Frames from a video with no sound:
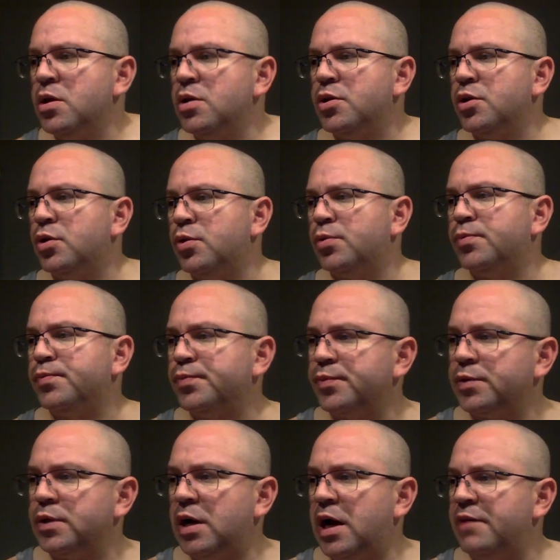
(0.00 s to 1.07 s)
you know,
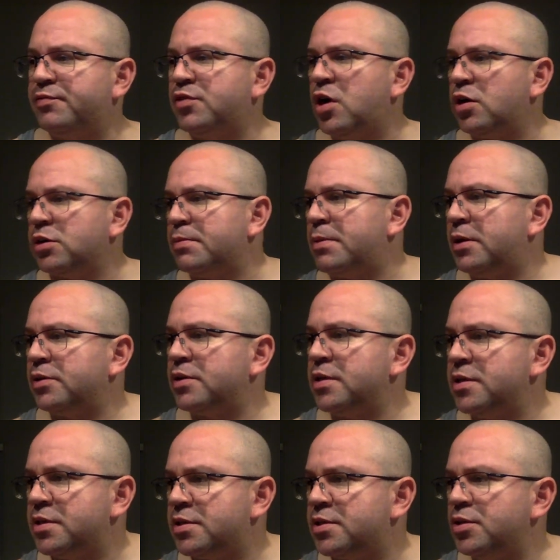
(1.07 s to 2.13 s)
I've talked about
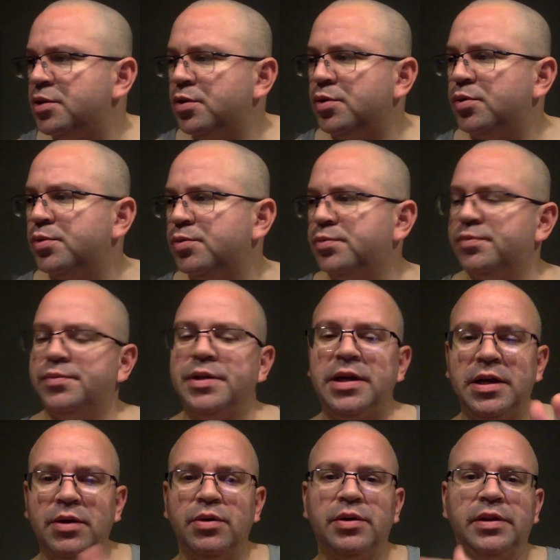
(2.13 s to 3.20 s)
this, you know,
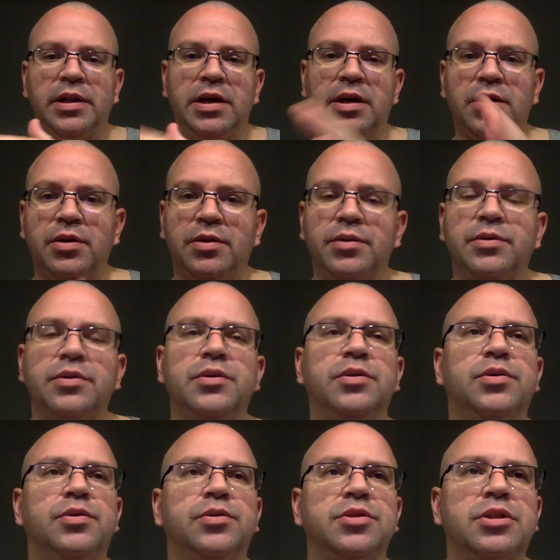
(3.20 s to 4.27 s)
here and there, you
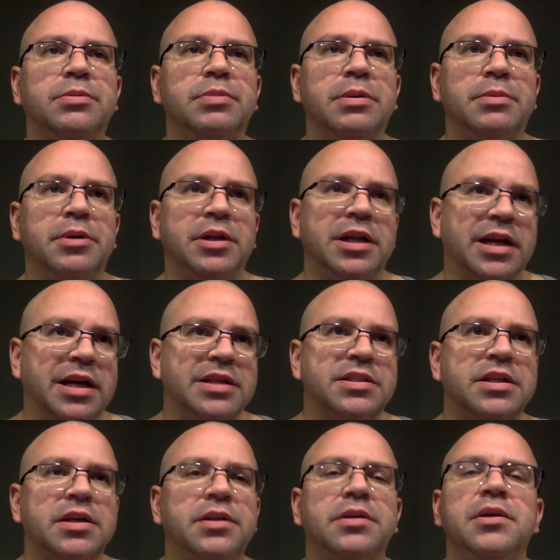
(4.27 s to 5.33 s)
know, subliminally, like I
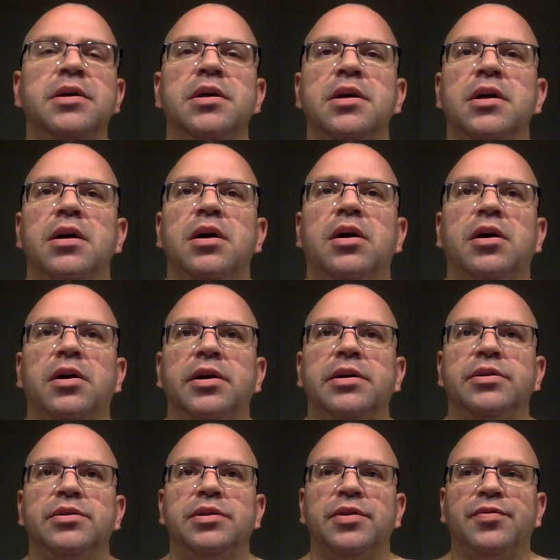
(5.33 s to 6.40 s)
said uh,
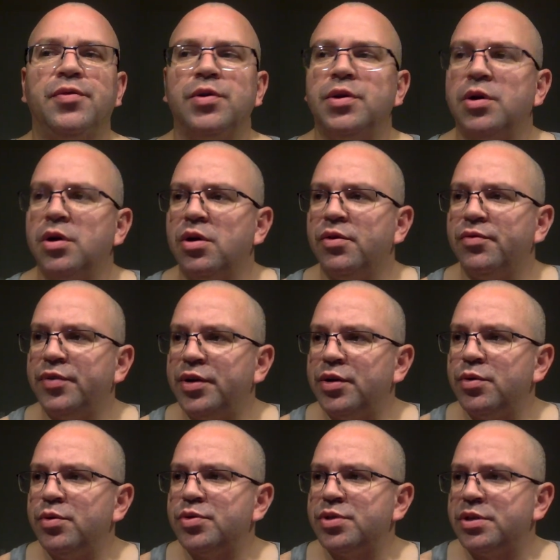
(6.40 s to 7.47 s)
and different uh,
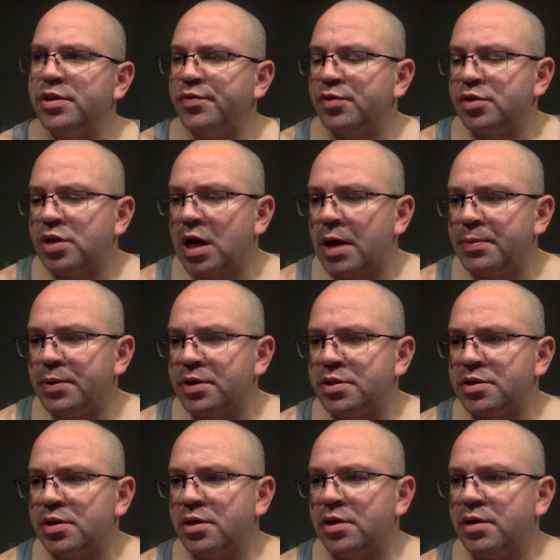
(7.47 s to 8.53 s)
videos and different topics.
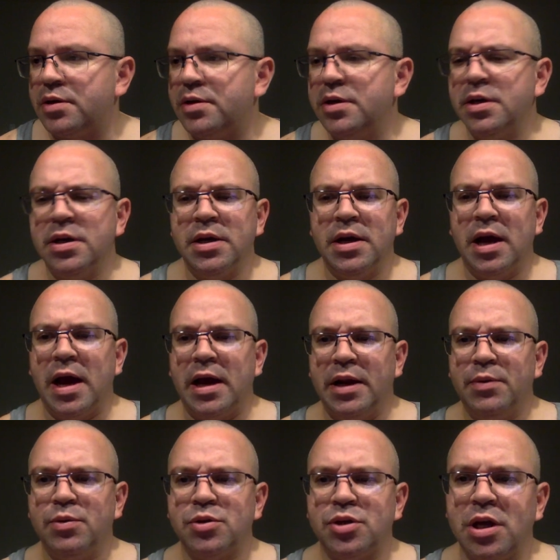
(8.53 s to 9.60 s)
Uh, and
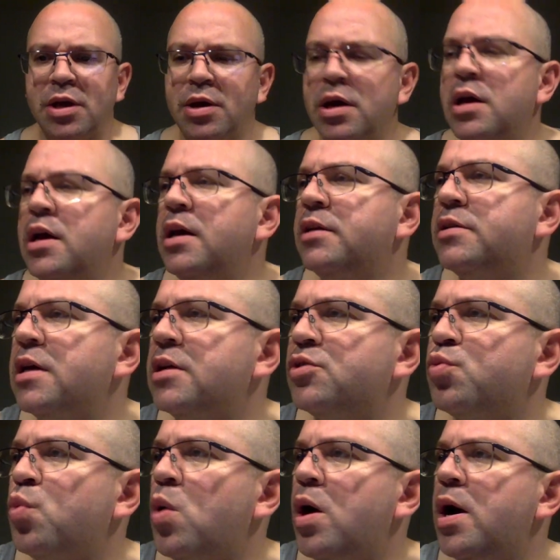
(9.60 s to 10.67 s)
it was it, it's it's
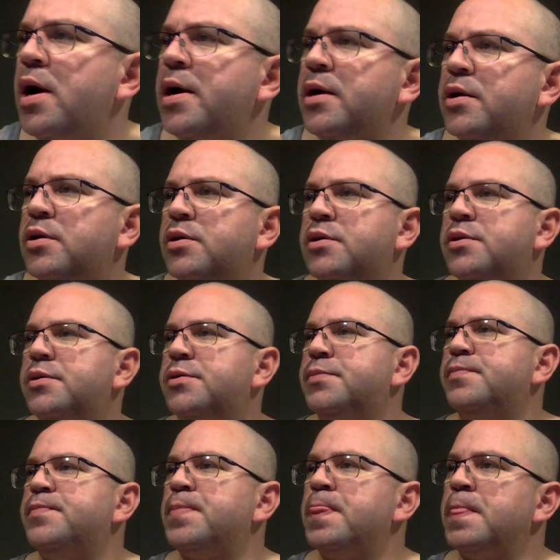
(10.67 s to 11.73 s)
why uh,
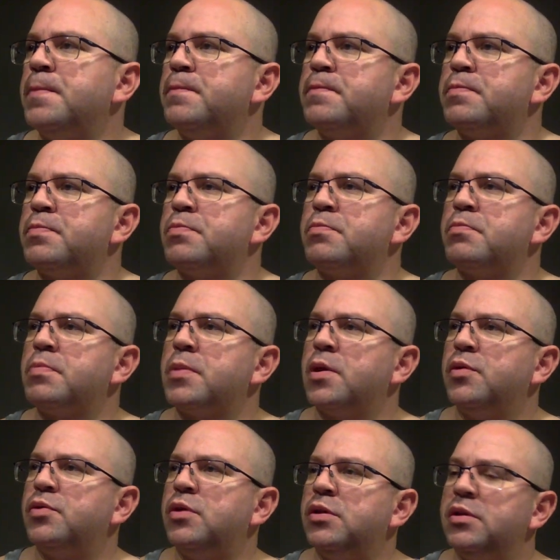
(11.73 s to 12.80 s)

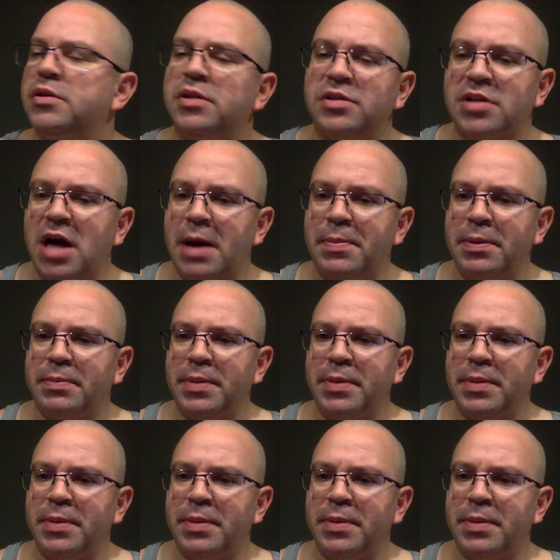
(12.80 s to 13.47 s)
the the topic